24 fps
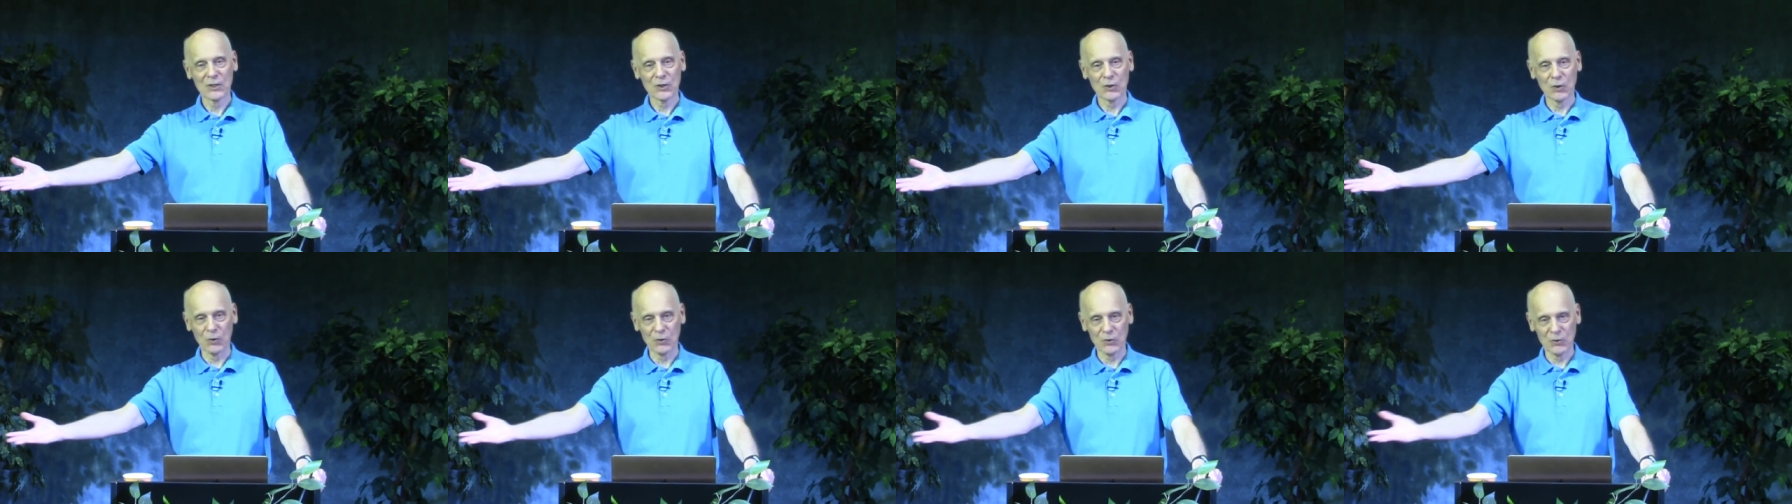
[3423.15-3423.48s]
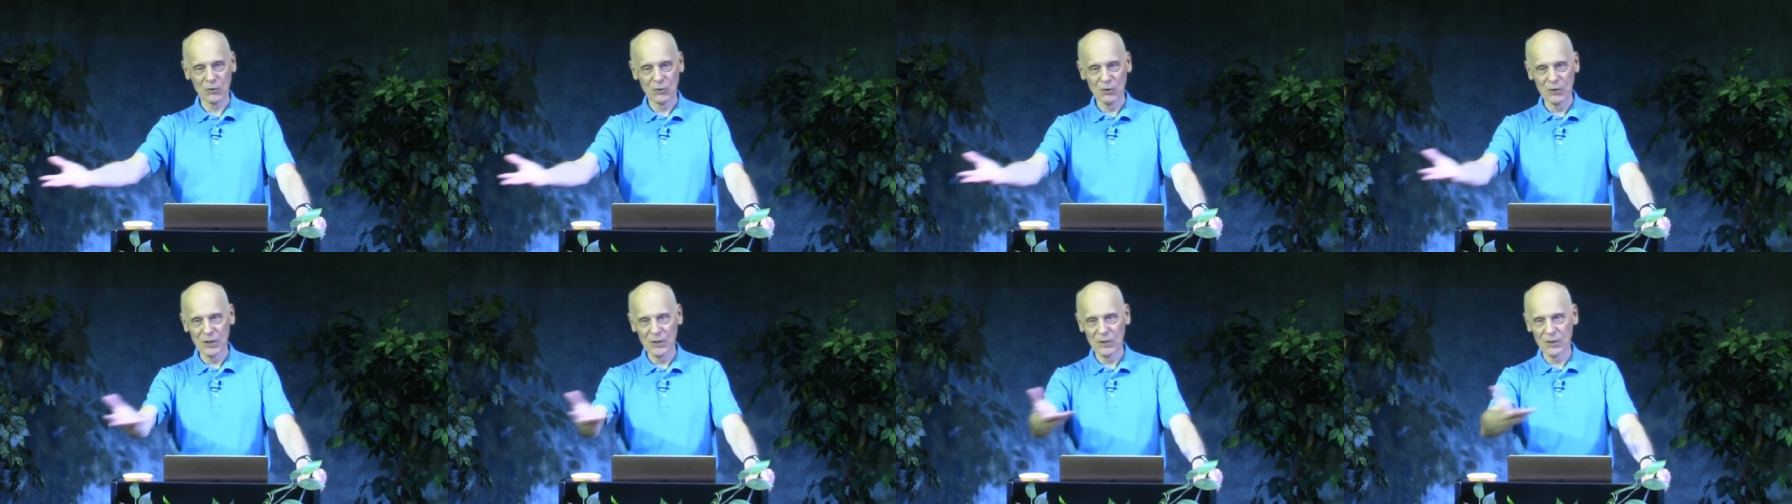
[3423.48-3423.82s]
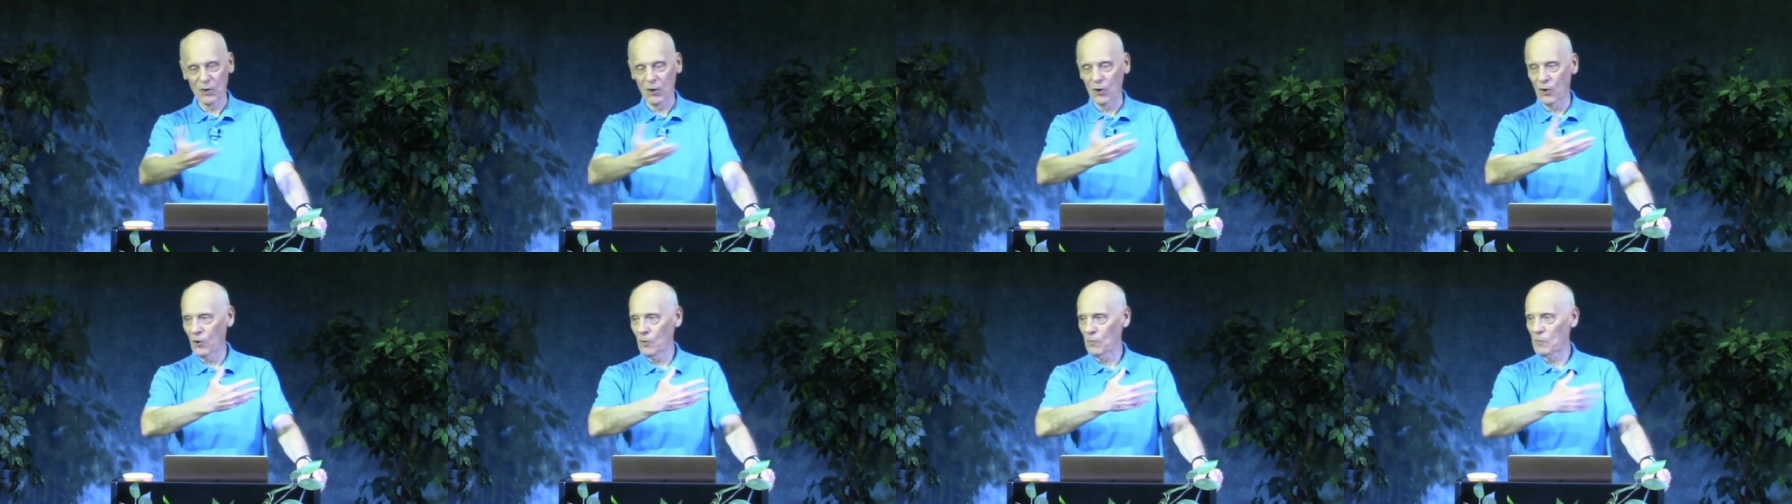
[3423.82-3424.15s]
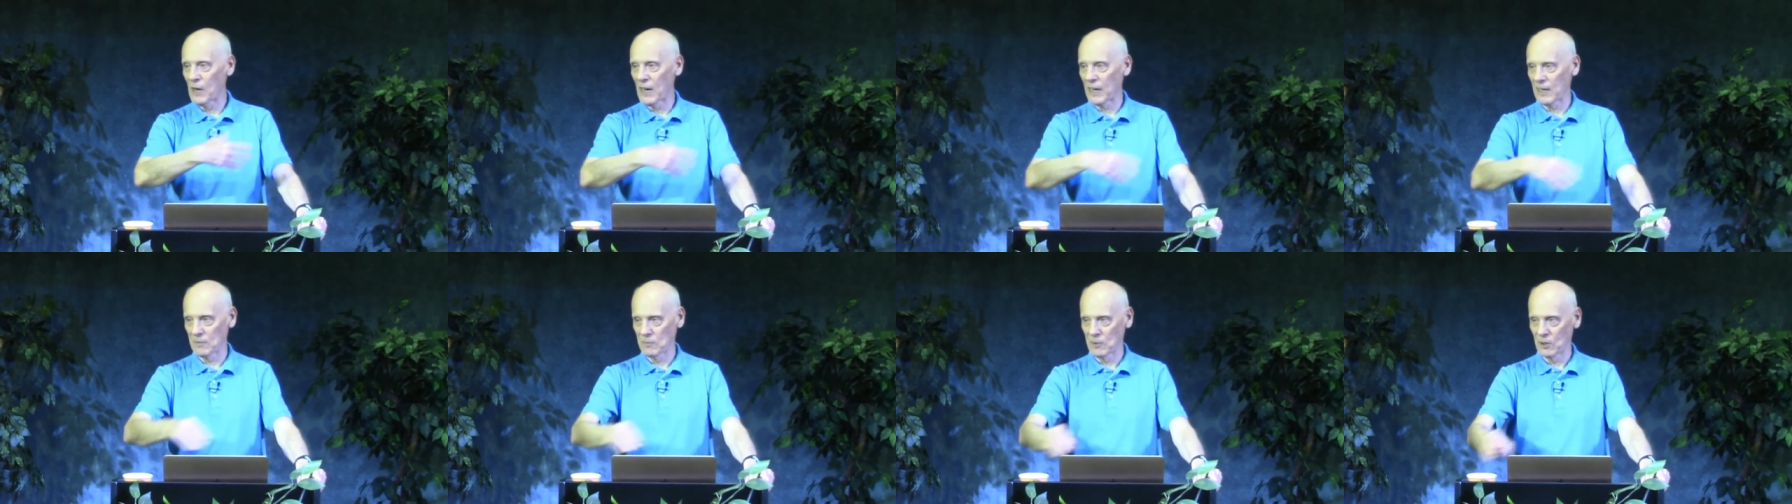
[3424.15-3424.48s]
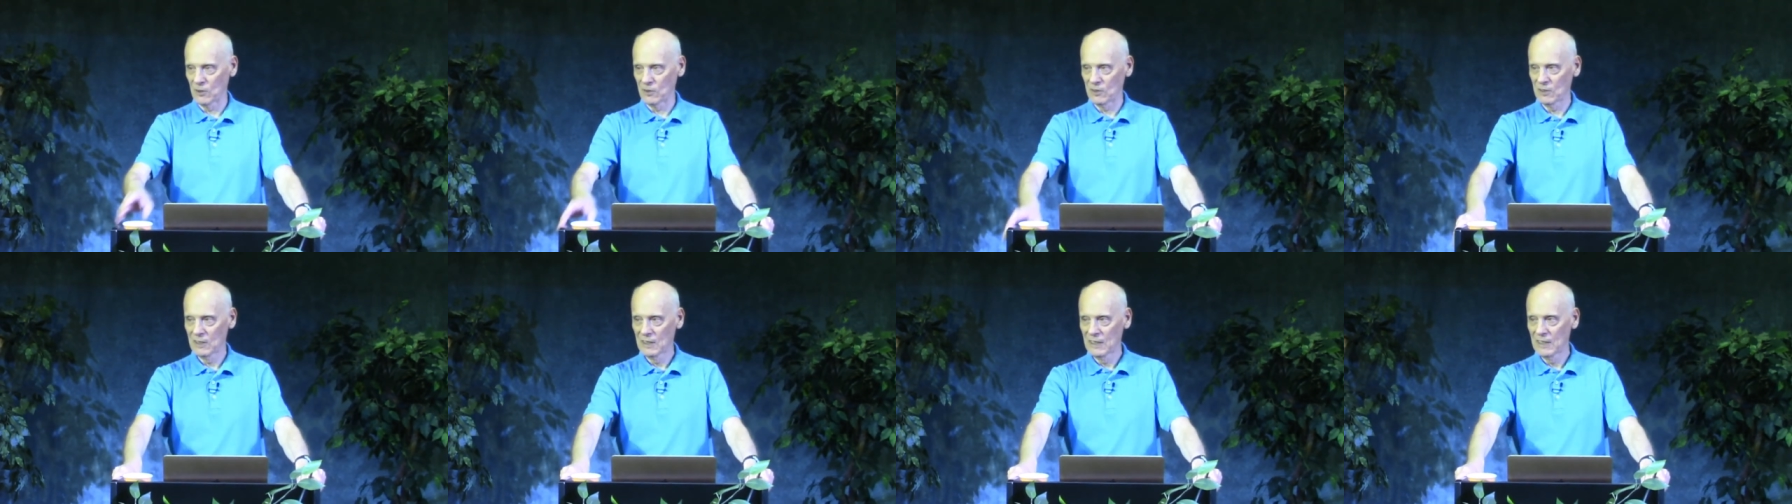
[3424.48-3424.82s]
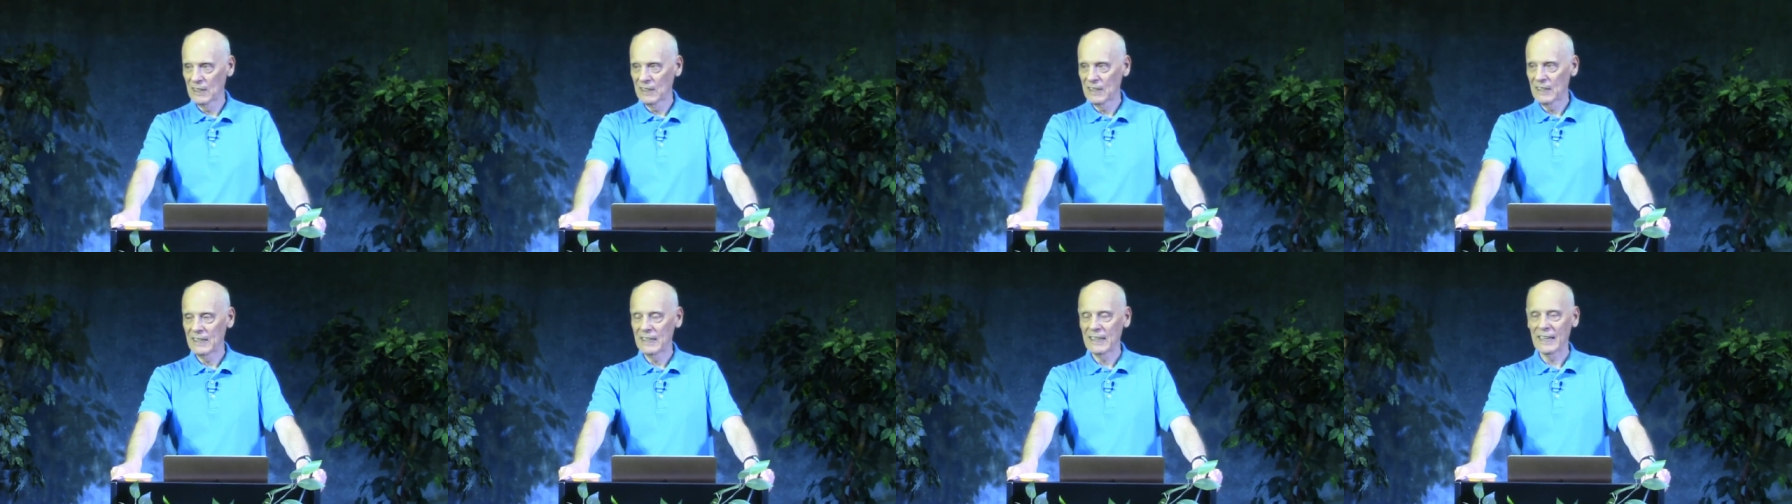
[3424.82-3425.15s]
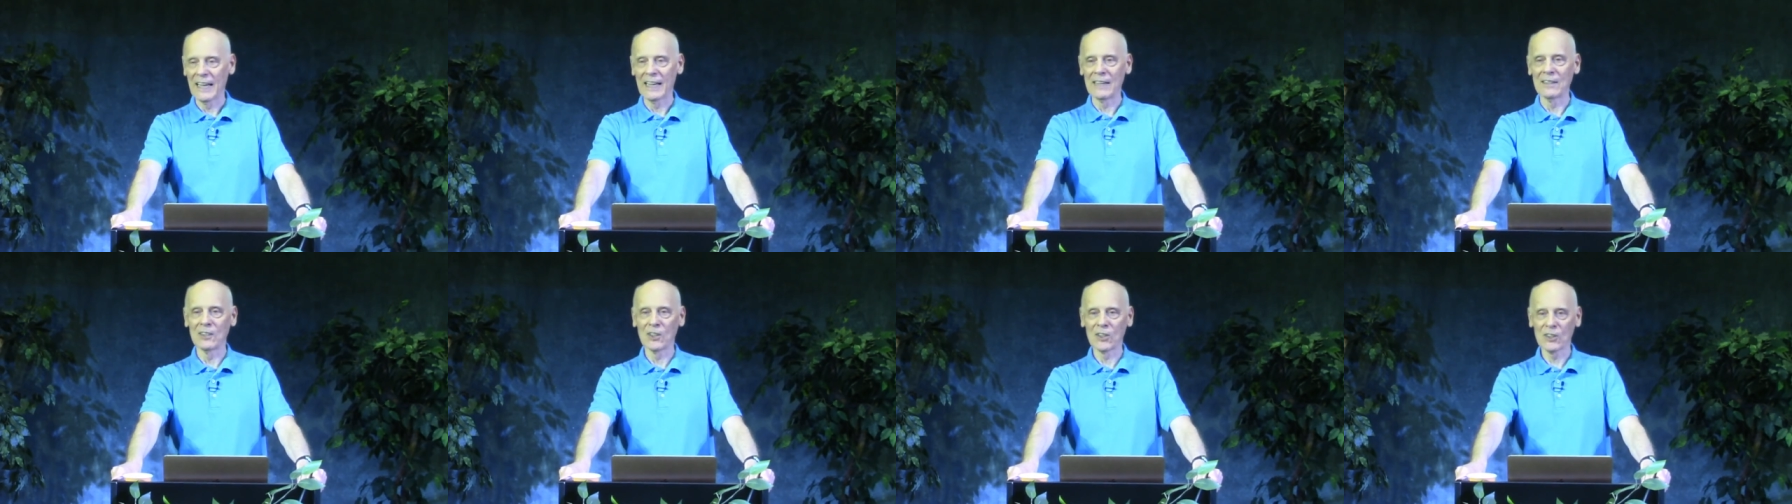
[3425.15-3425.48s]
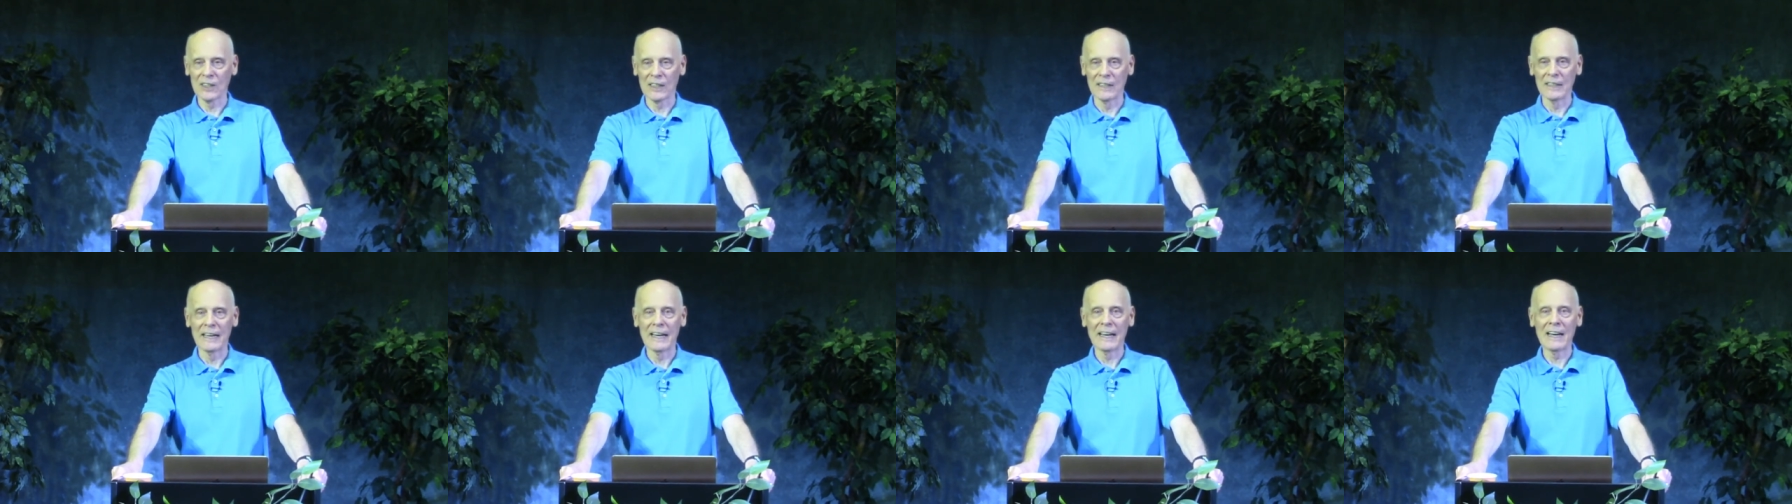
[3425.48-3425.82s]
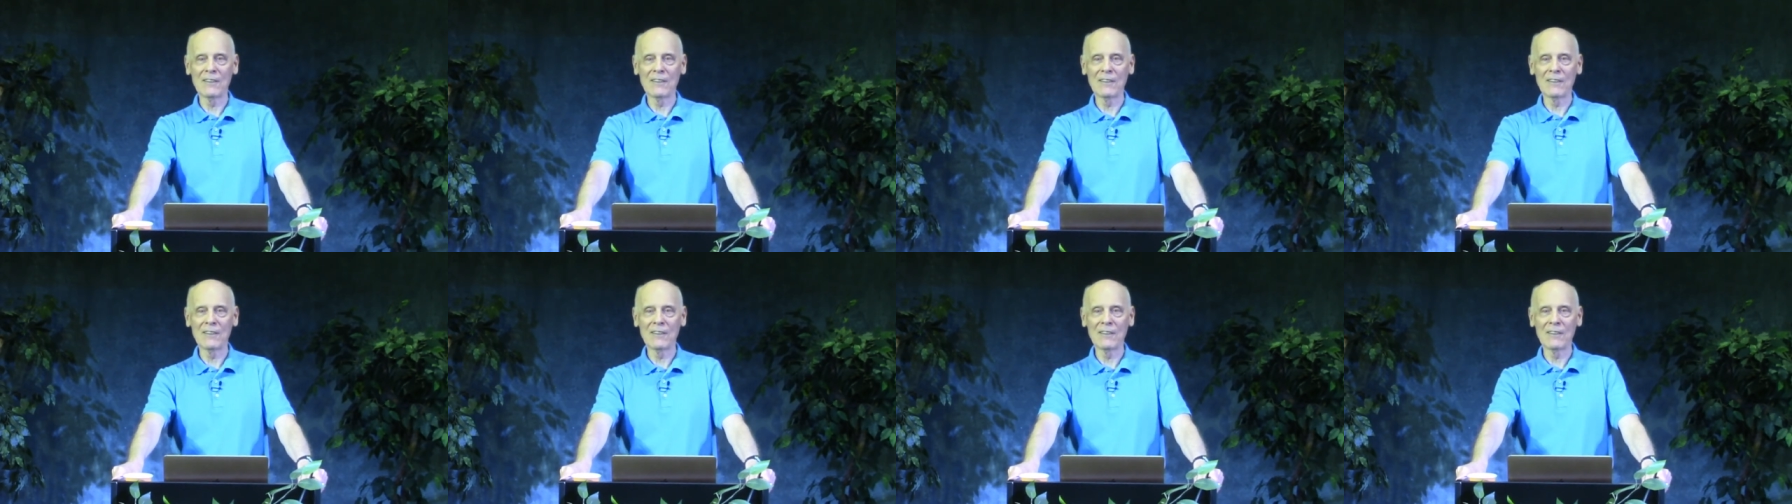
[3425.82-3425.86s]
go through your whole Bible and look at